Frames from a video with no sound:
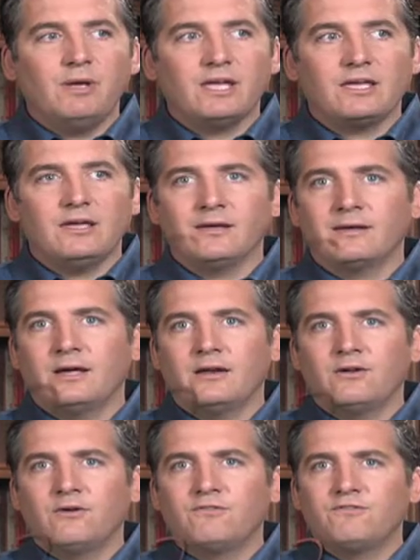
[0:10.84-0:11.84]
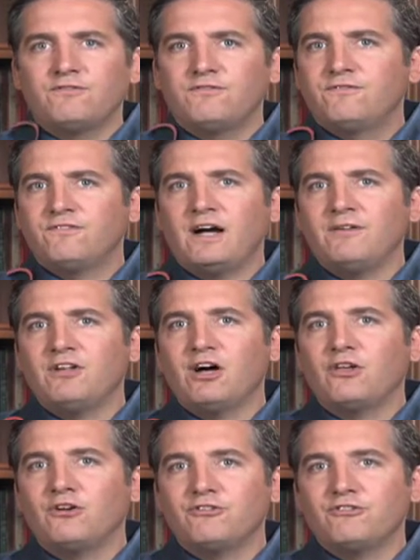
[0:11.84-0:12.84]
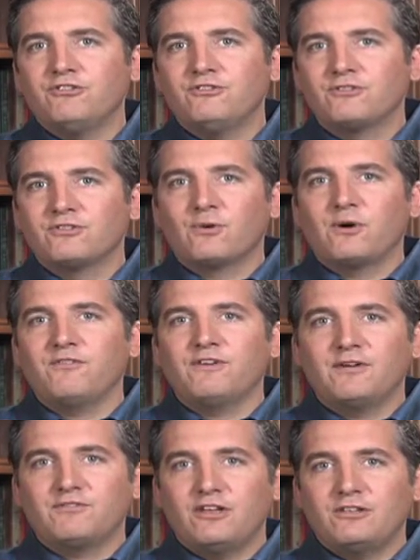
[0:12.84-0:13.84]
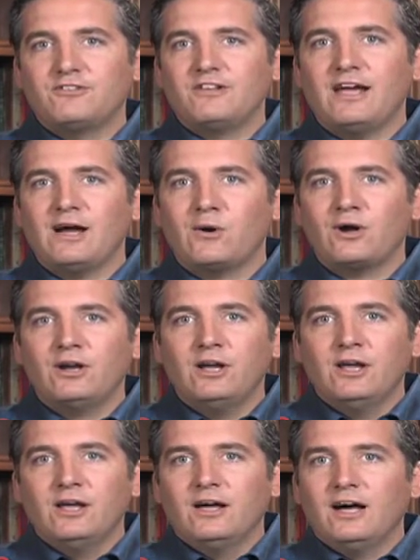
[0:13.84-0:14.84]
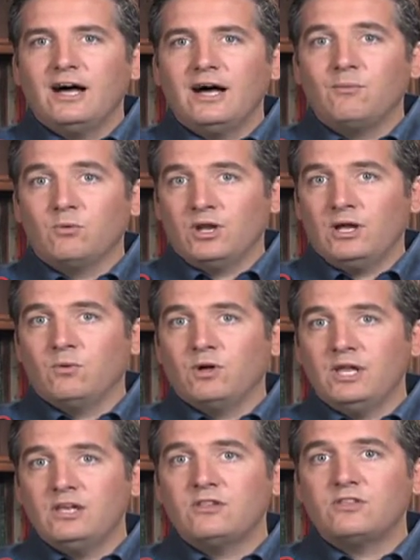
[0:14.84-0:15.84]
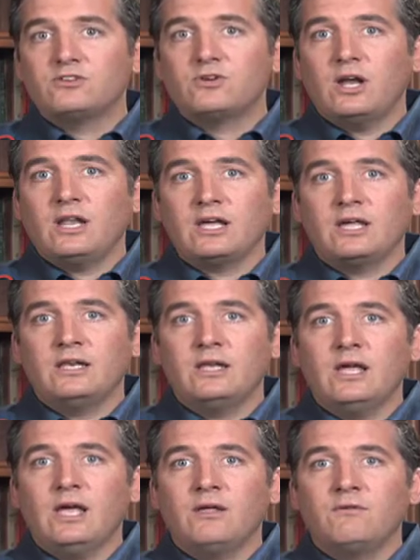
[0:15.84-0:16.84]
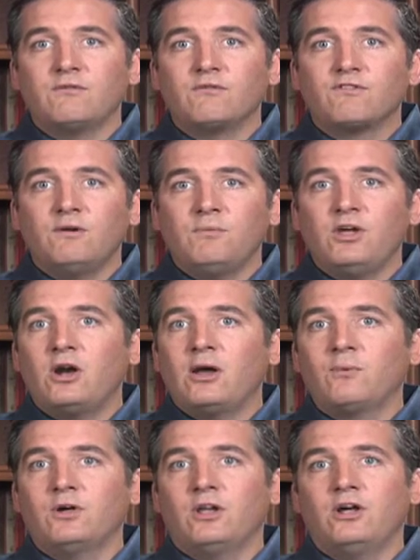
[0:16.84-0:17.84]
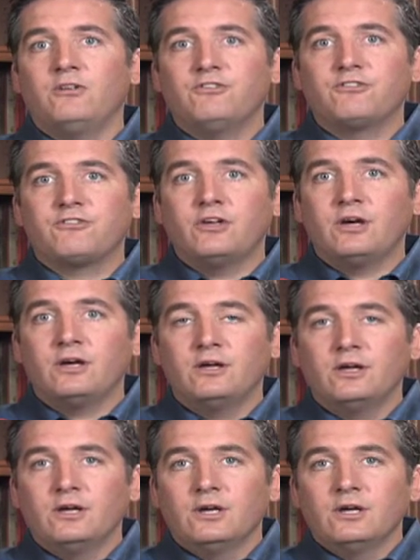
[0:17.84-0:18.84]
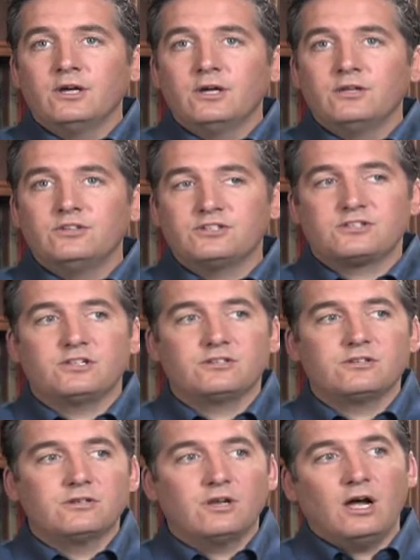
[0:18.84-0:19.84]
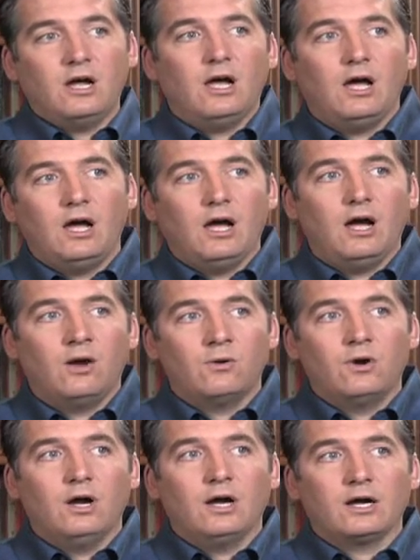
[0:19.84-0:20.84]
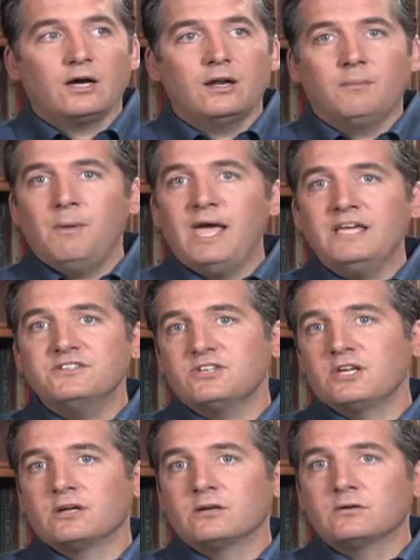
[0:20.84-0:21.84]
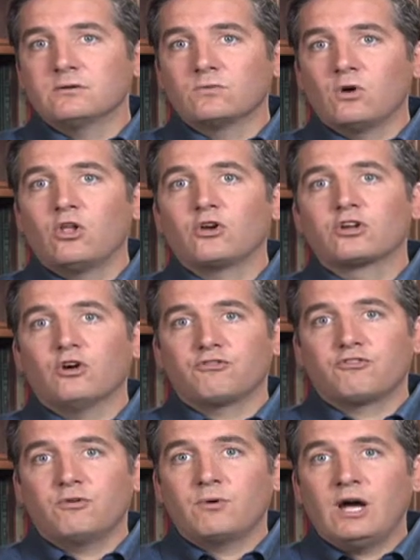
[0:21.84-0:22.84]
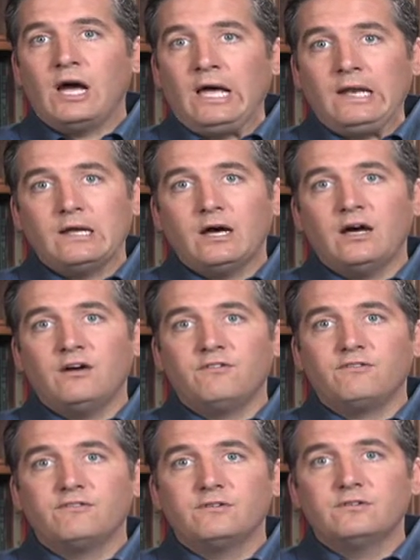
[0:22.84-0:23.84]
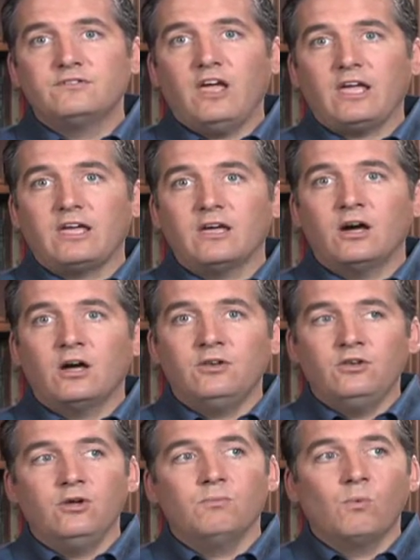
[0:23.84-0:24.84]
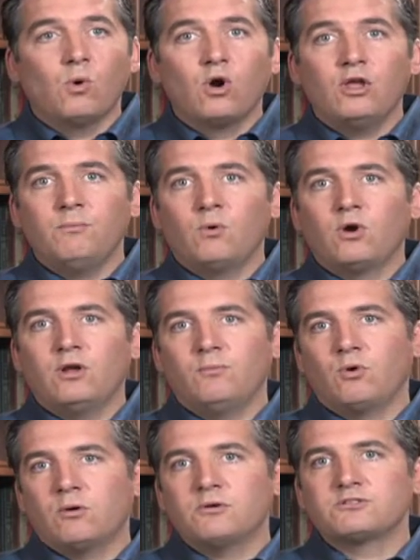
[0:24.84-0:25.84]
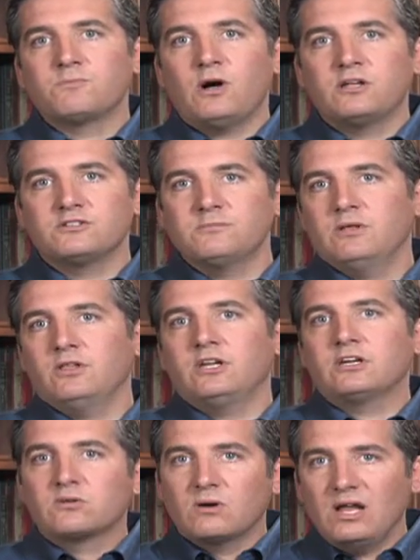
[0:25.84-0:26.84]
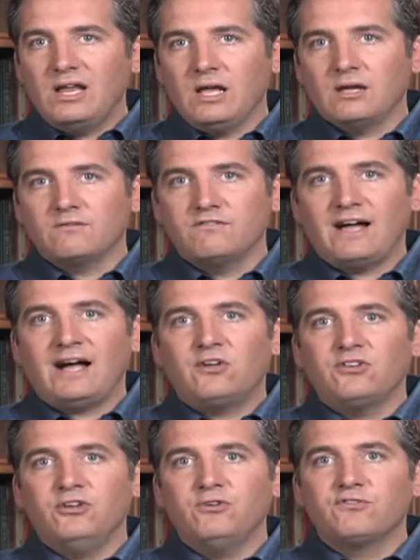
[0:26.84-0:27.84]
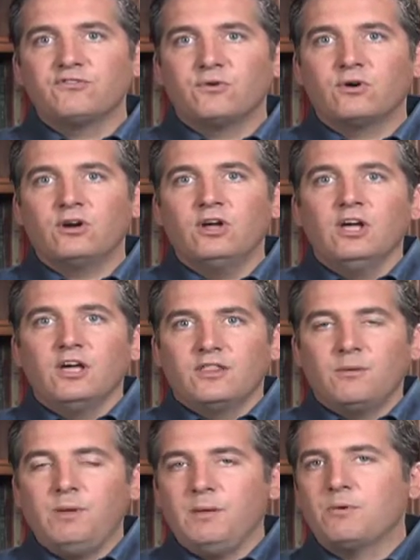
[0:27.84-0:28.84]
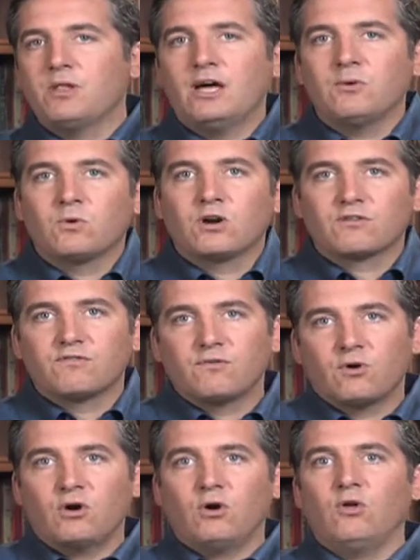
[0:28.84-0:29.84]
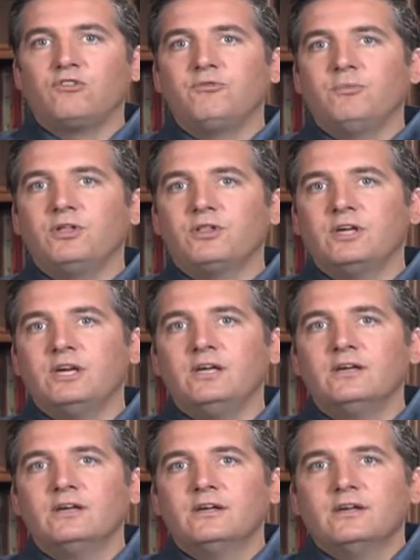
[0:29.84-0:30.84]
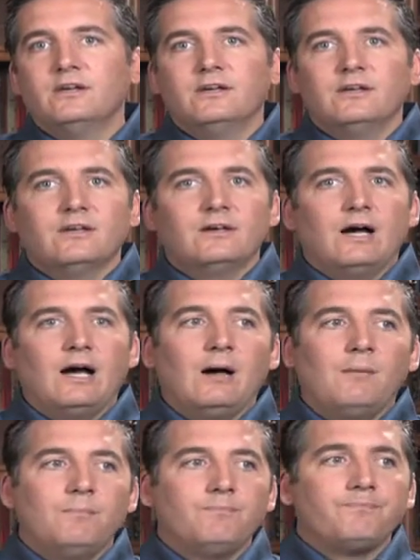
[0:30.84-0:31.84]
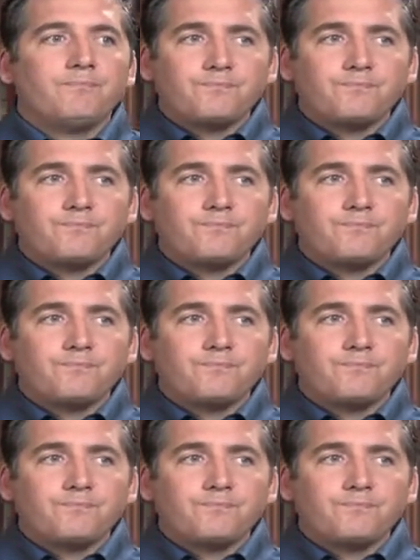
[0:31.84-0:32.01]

making, I don't know, $5.25 an hour um, when I went into the training. And, and from there, I went on just a, just a, a, a an amazing roller coaster ride of taking on new, more and more and more responsibility, creating value for the people I worked for, ultimately. Um,